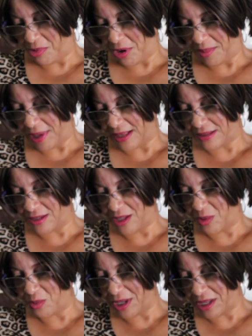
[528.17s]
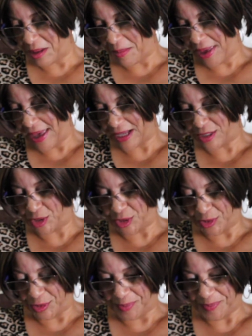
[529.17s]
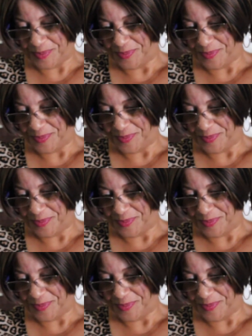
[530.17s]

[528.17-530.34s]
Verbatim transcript: Probably has another one in the back too.